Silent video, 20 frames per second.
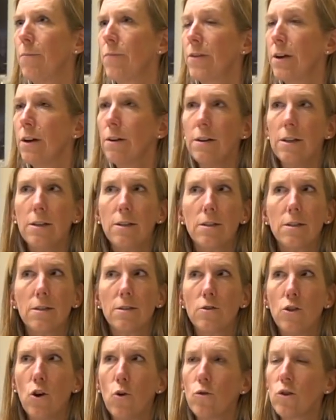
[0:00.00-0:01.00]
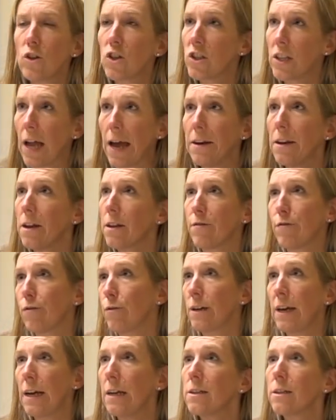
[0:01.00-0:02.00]
There is no standard for
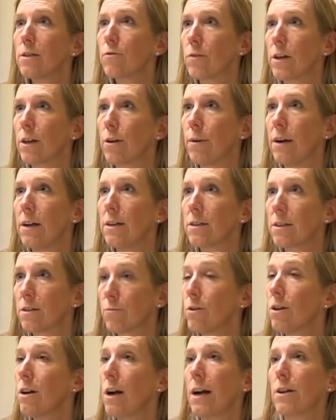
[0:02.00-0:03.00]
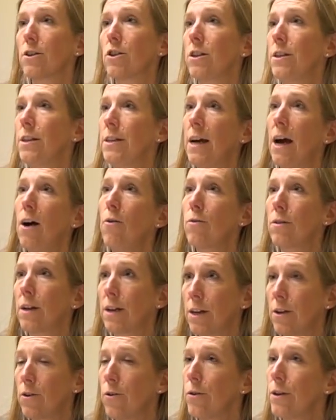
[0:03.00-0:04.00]
guest requests. Mm-hmm. We're actually now
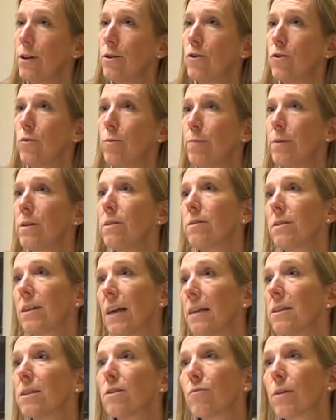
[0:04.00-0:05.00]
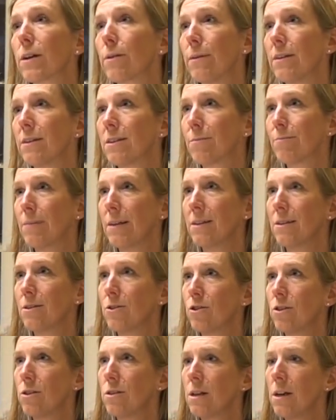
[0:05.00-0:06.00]
like going to build guest request
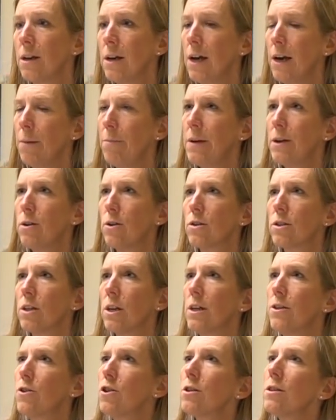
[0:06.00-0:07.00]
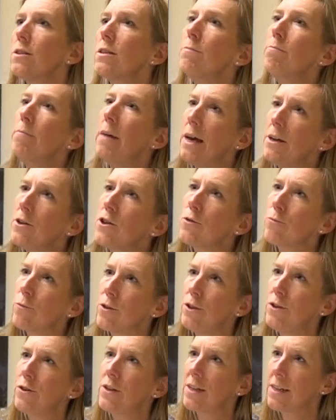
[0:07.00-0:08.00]
messages, mm-hmm. because just imagine what
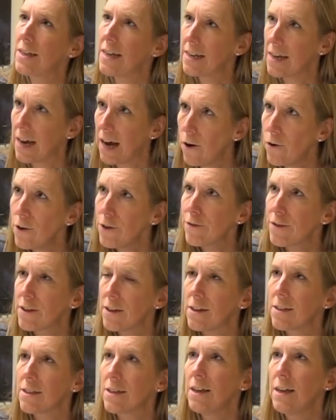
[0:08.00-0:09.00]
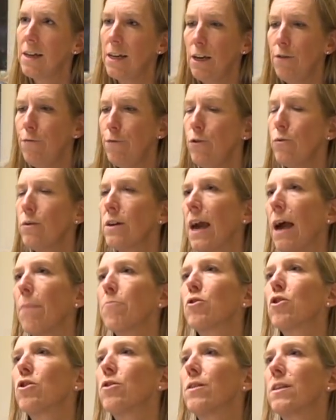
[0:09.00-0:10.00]
you can get out of this if you
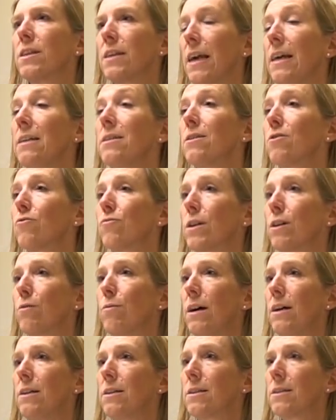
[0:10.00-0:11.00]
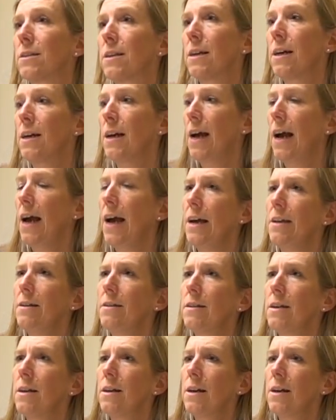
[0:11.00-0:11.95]
capture the guest requests and